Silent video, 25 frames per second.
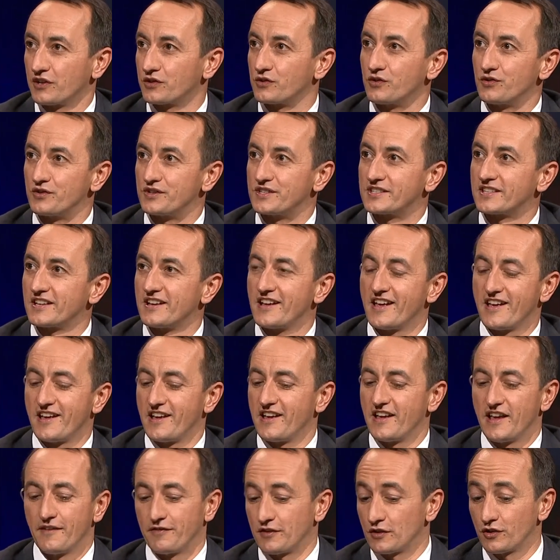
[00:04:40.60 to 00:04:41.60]
goods.
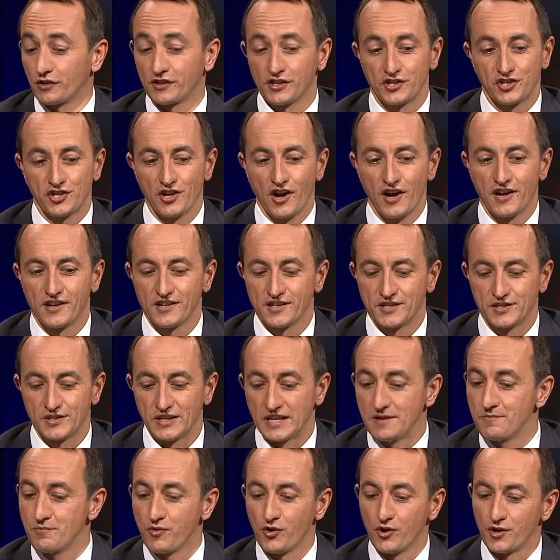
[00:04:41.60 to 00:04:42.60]
If you look at China's
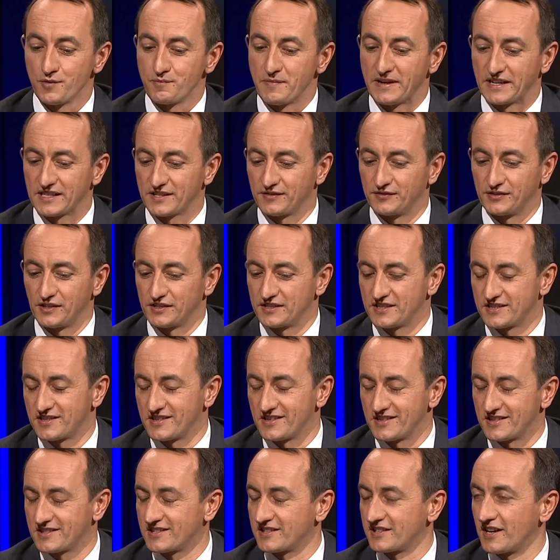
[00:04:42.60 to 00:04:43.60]
import mix, for
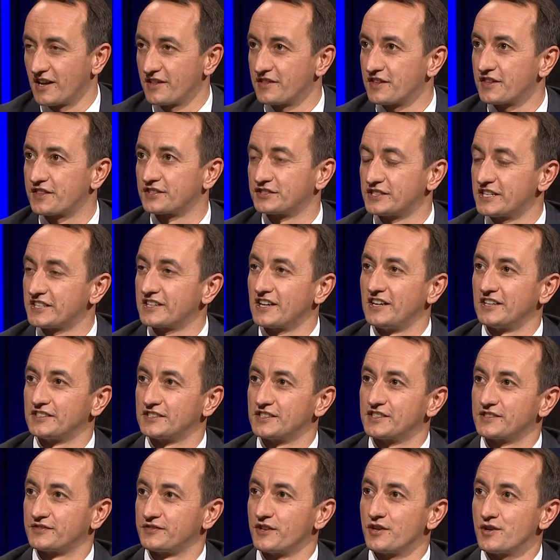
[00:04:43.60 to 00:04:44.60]
instance, you know, the three
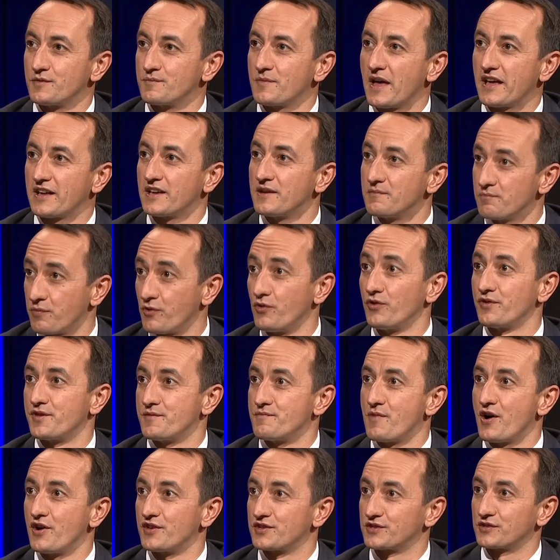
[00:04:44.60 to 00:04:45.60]
countries for whom they import the
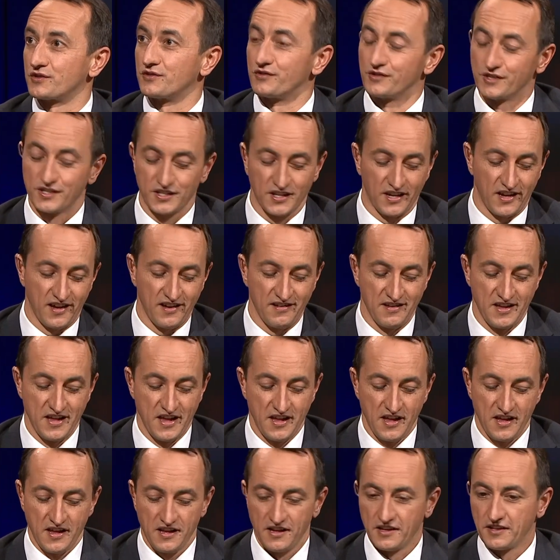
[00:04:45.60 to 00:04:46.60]
most goods are
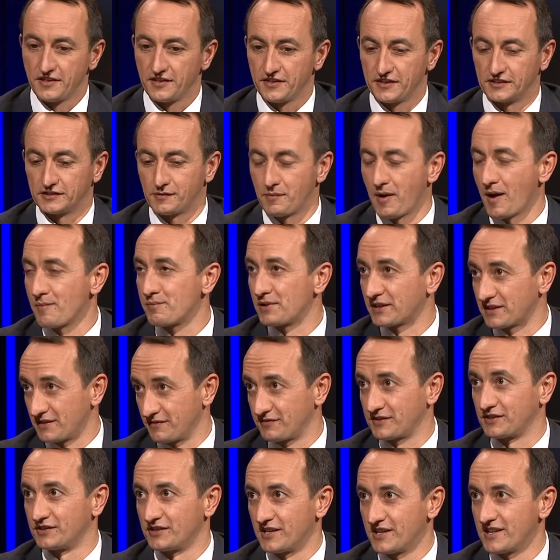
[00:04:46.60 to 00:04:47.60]
the Republic
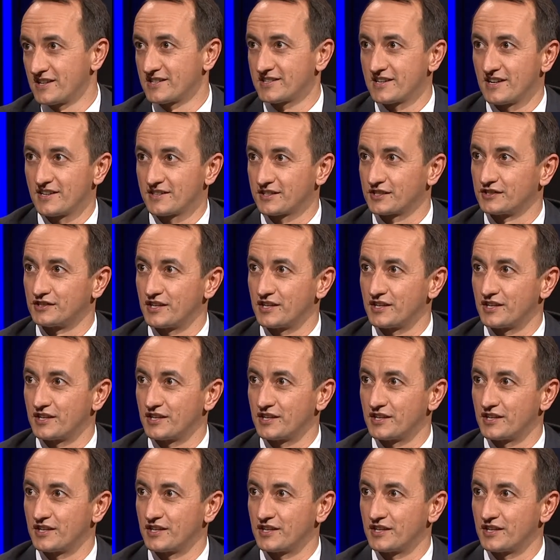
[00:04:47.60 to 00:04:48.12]
of Korea, South